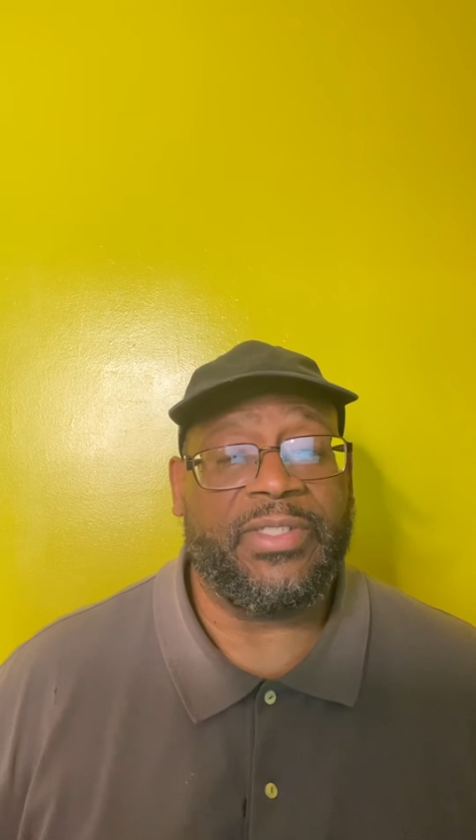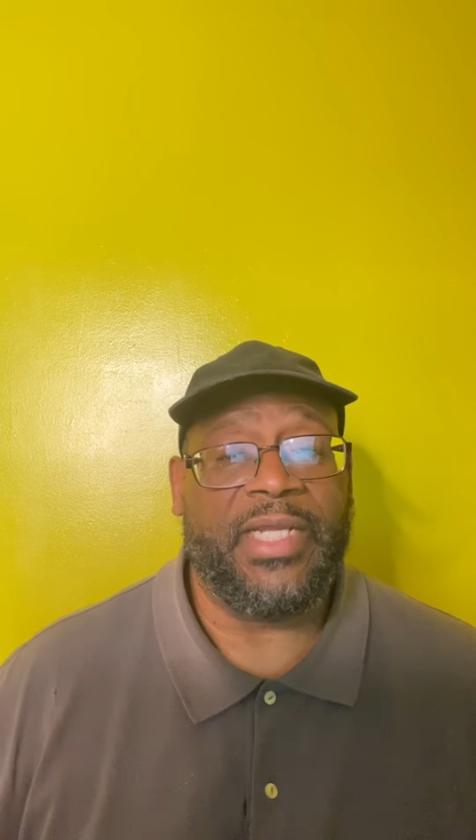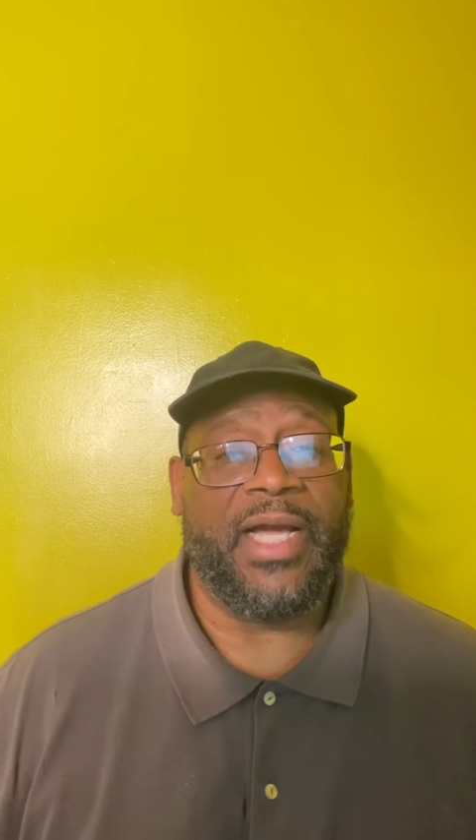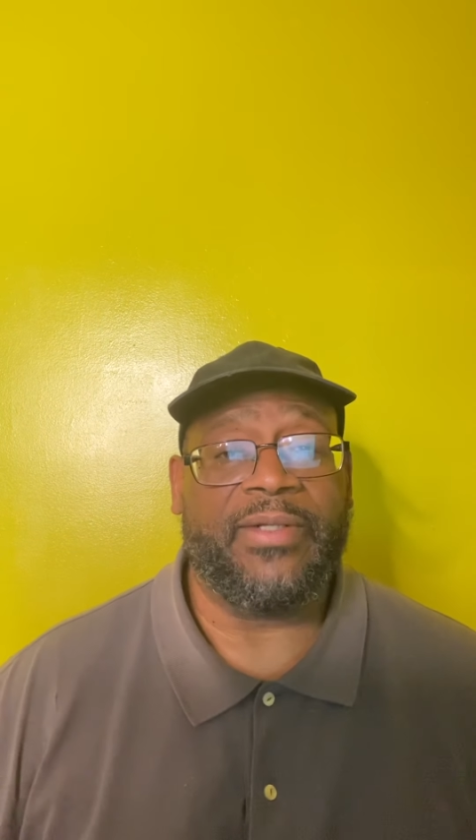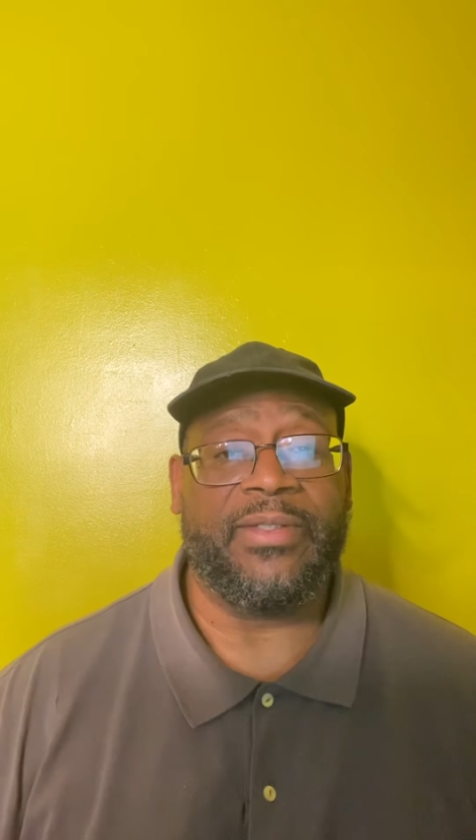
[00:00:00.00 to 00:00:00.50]

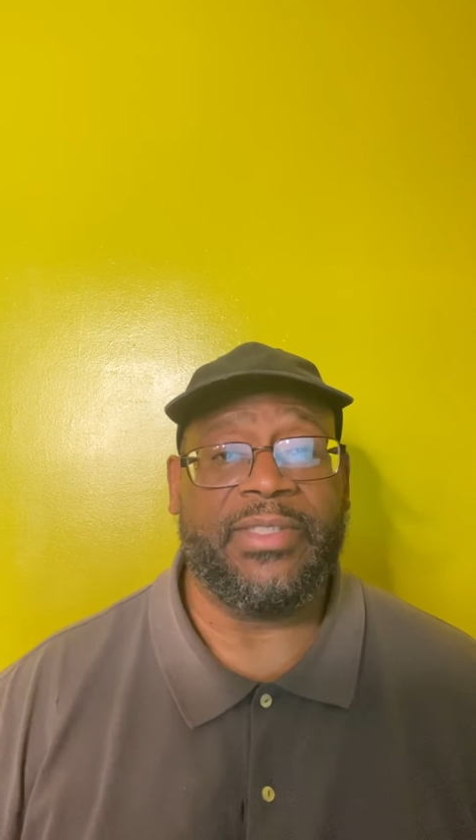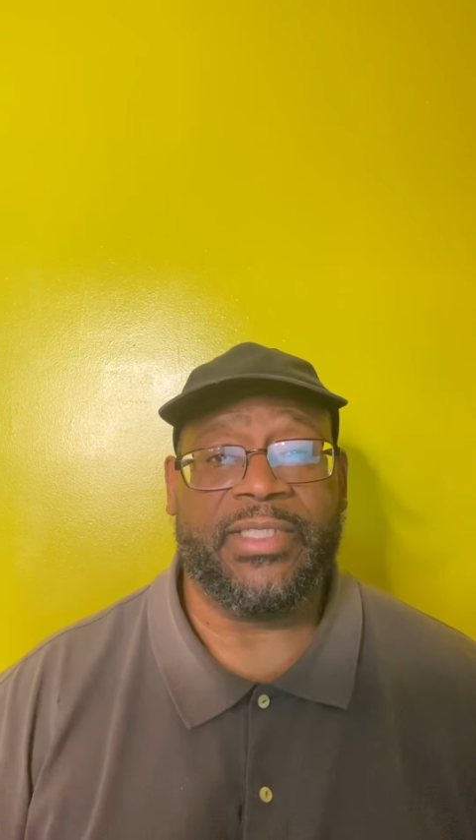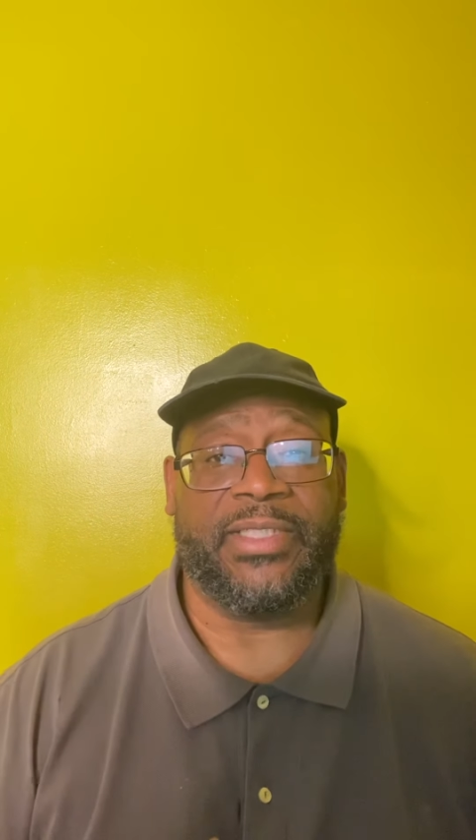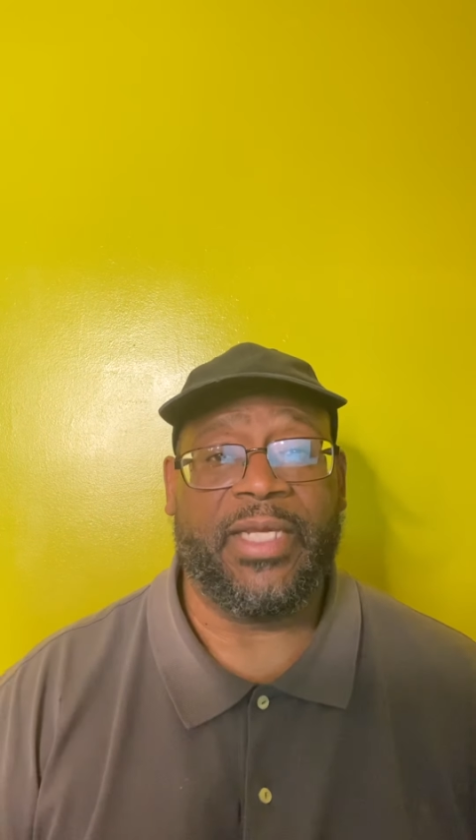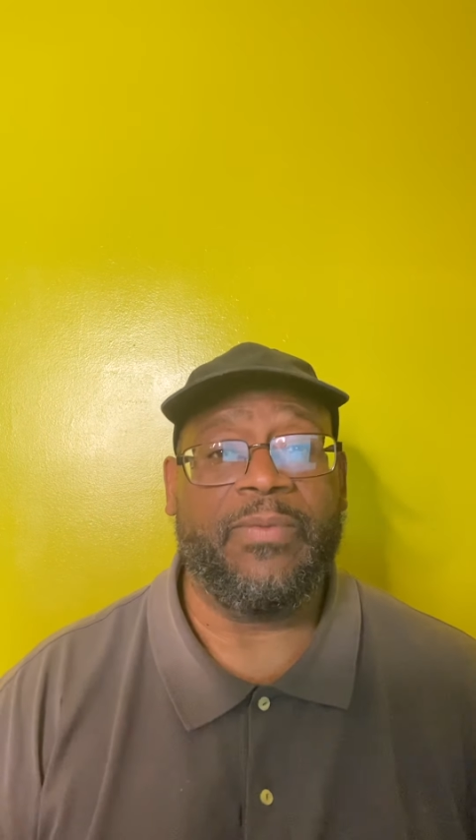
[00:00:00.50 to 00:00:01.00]
doctor,
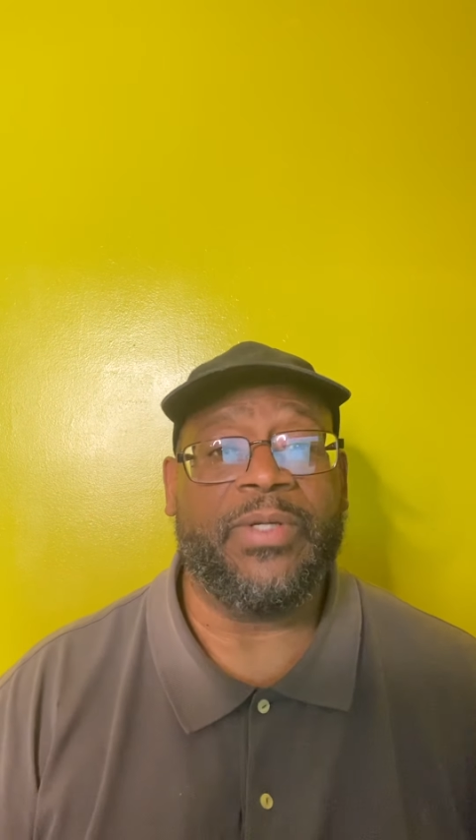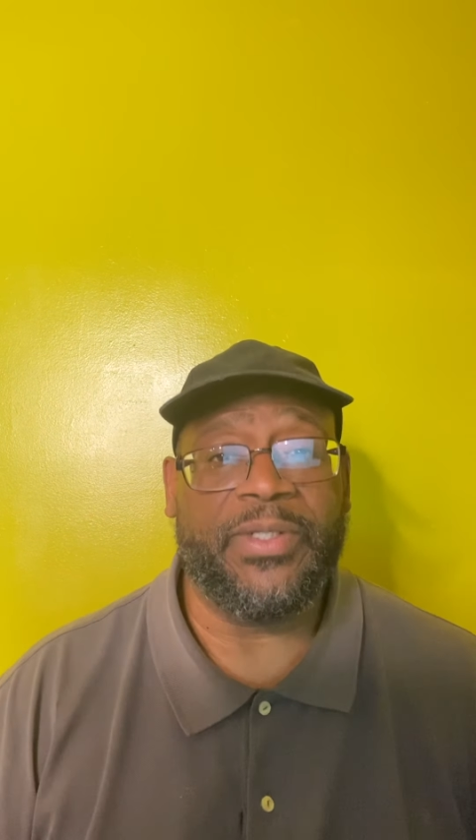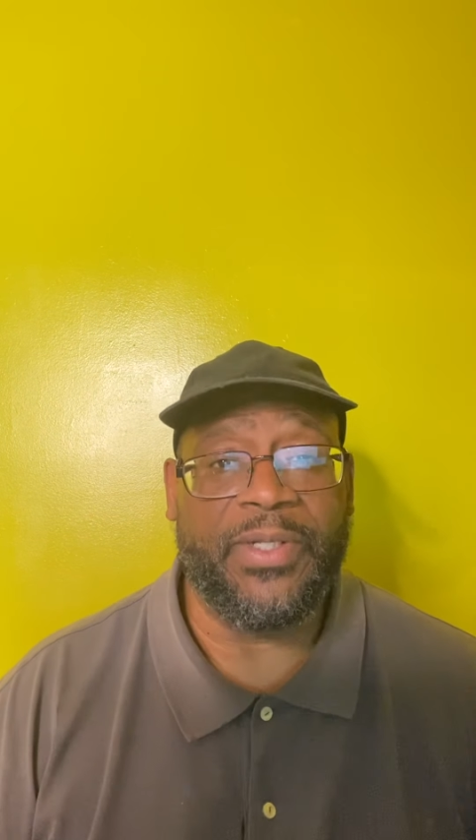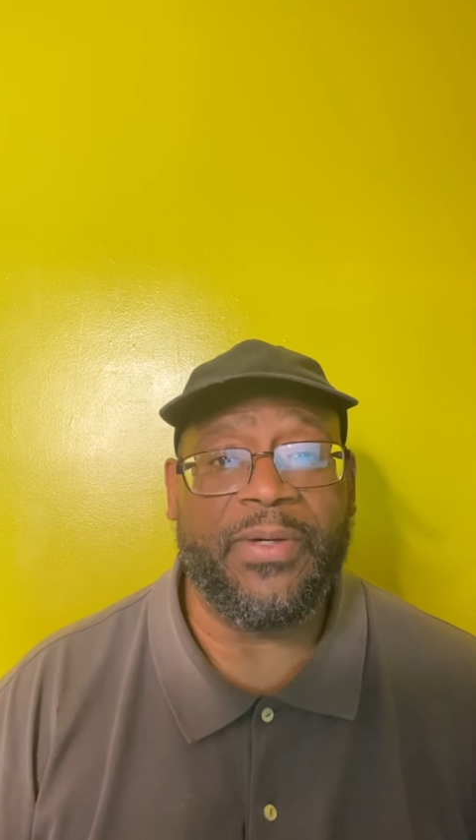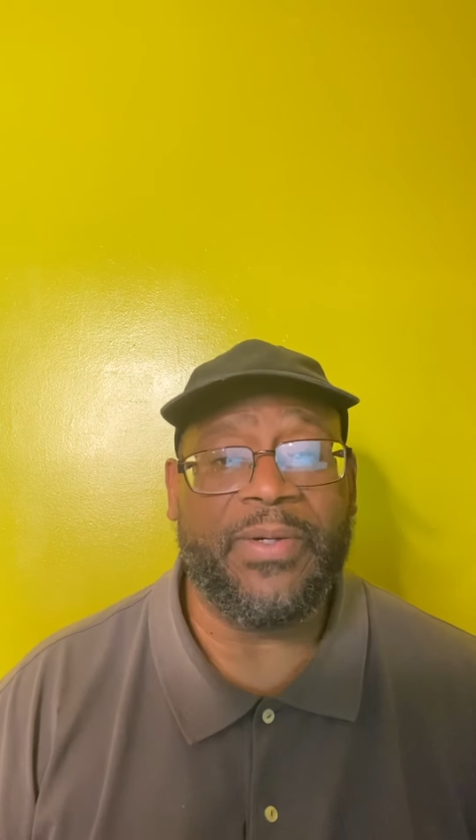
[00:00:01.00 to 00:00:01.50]
yes, they want to
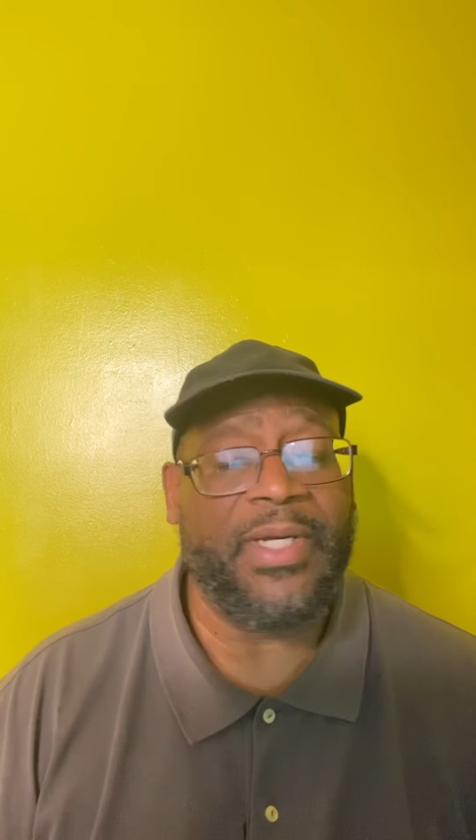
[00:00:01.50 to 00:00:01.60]
know.